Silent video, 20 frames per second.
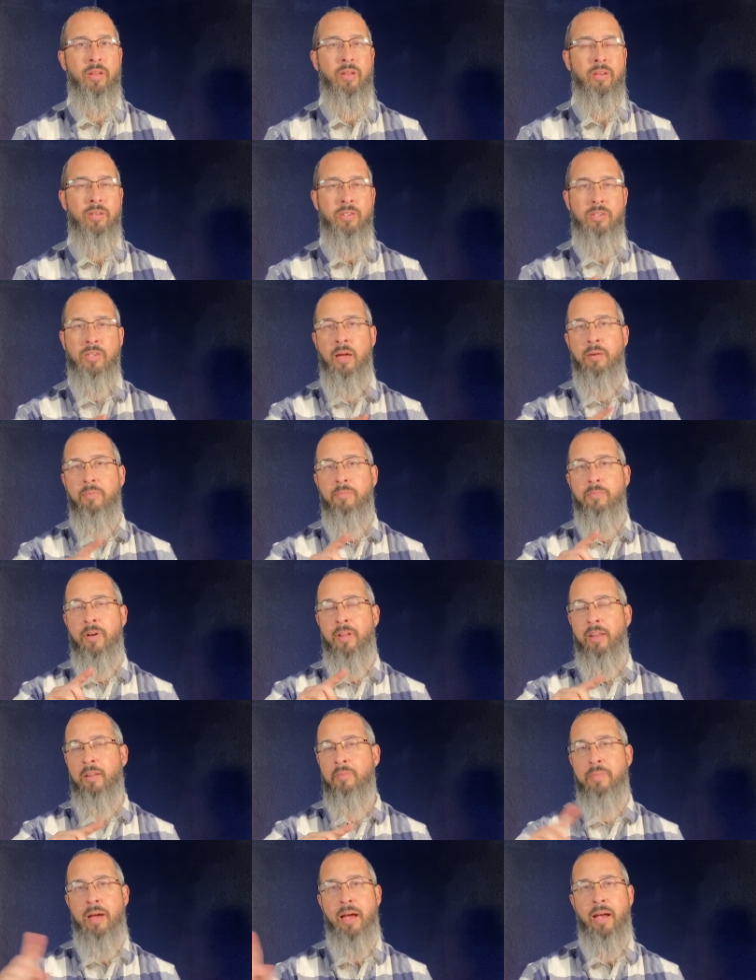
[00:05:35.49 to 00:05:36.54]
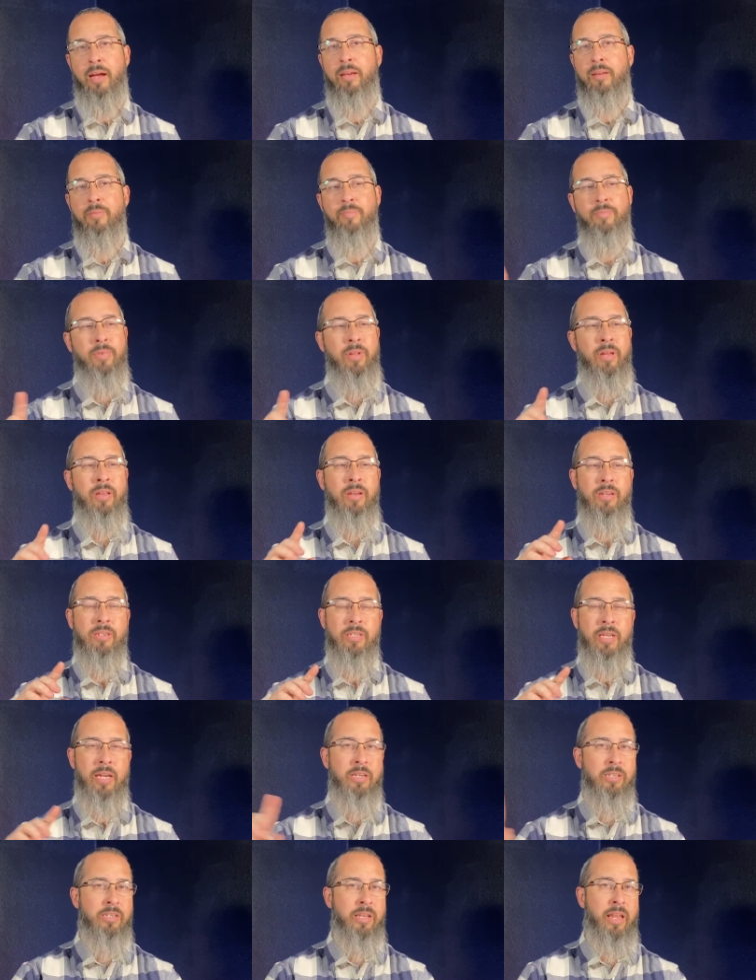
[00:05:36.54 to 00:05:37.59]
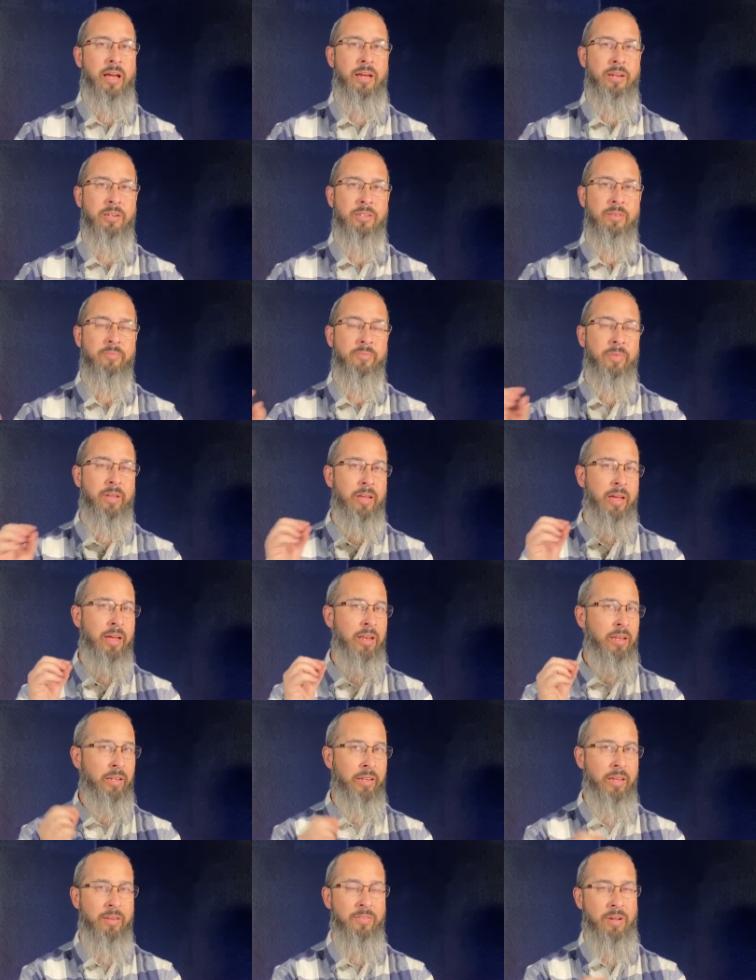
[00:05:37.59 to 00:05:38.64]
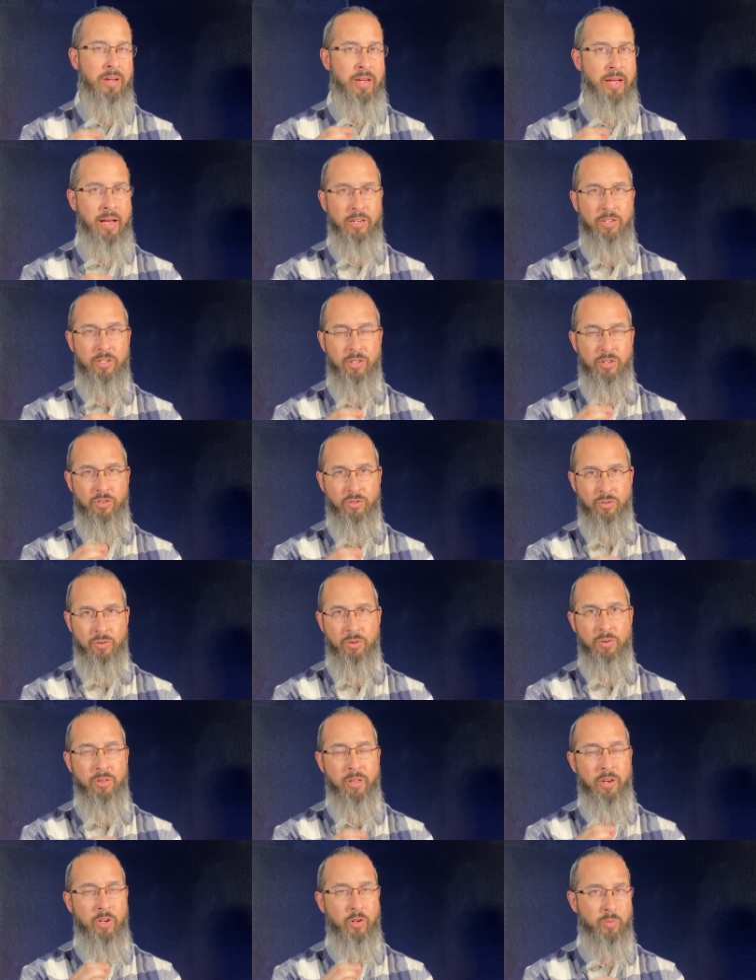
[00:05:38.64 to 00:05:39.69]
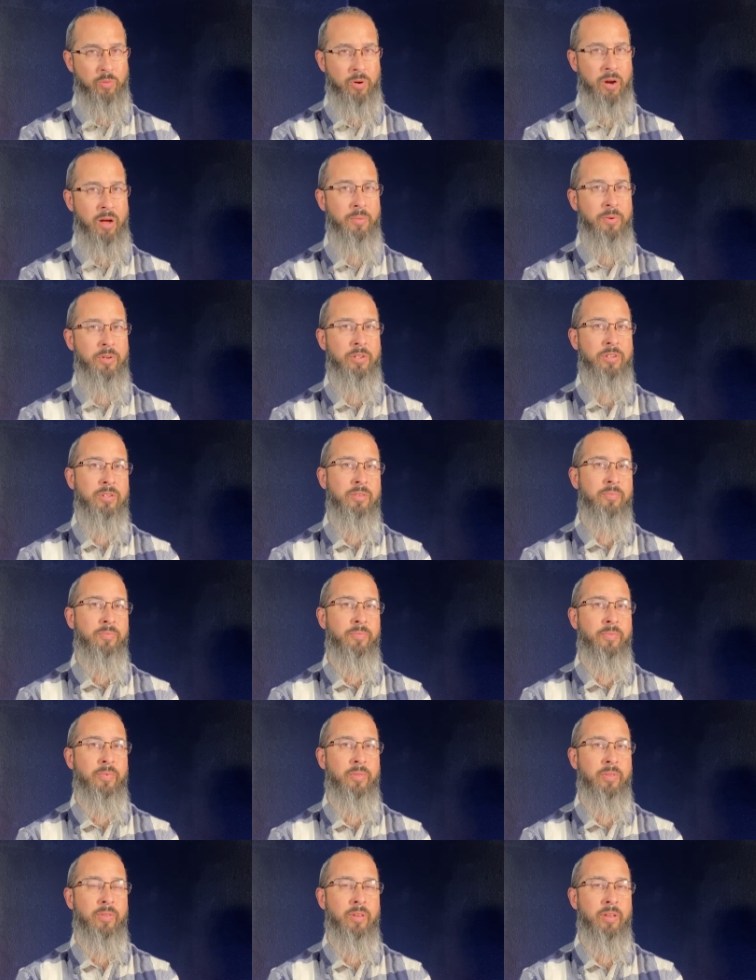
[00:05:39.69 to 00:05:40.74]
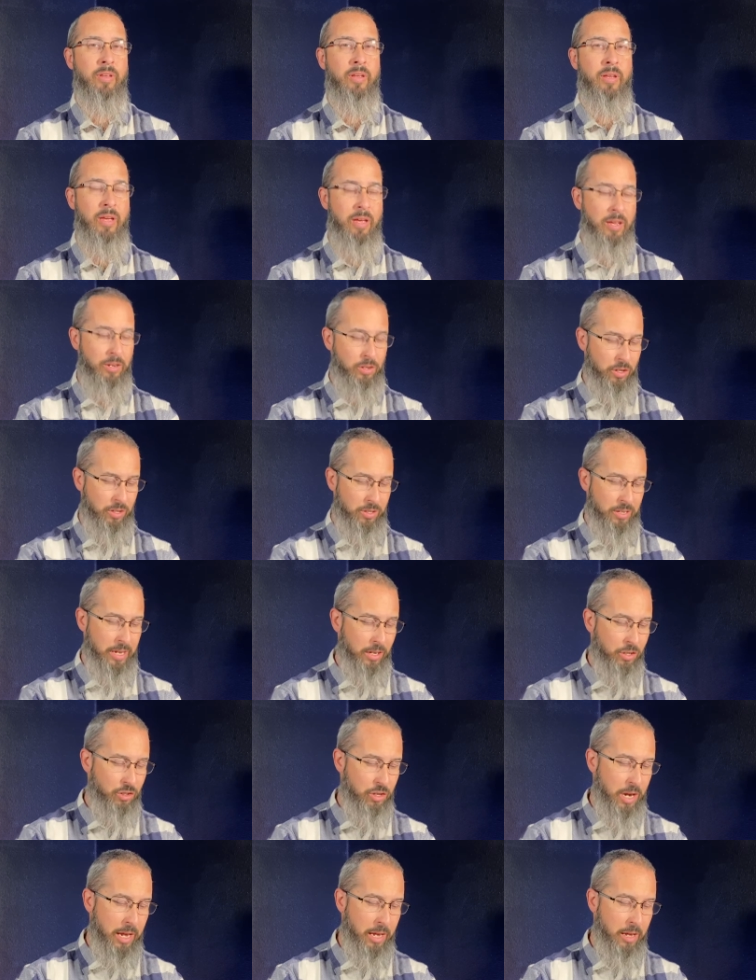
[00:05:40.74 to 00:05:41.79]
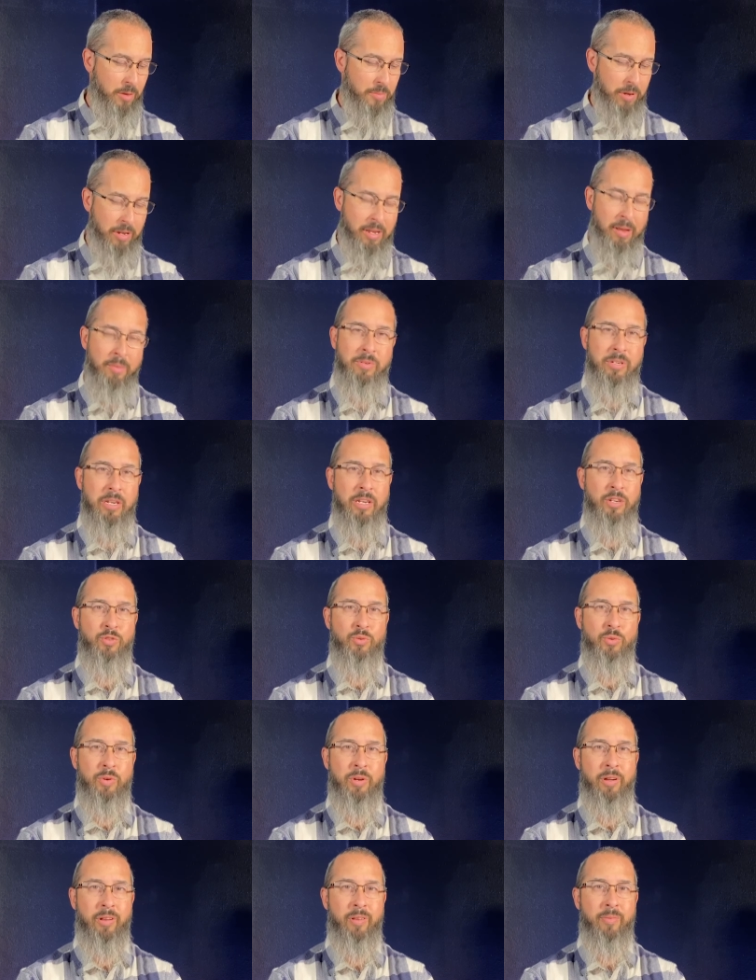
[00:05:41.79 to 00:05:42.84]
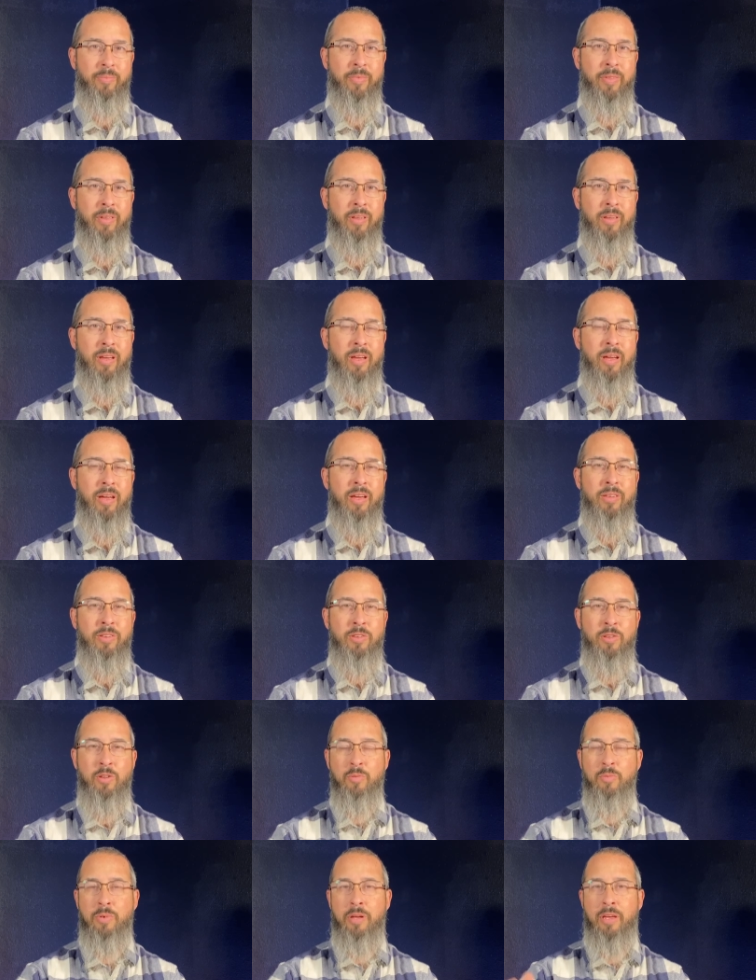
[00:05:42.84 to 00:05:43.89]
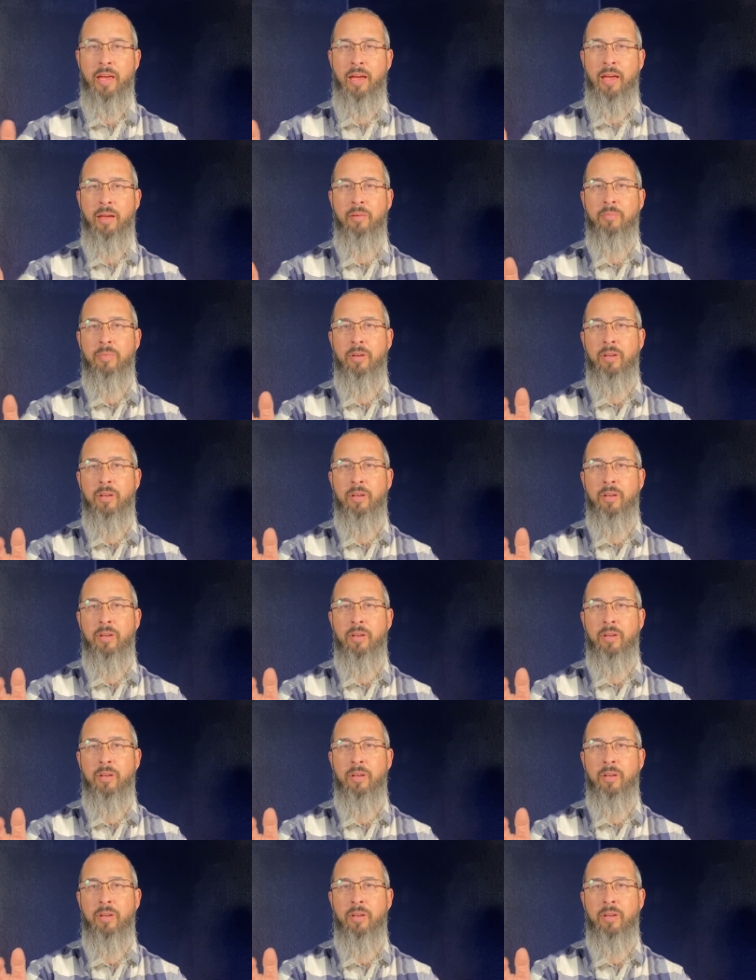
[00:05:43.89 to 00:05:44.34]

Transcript: Stop falling back into Satan's lies and live in God's truth and his promise. Just like Jacob becomes Israel, you became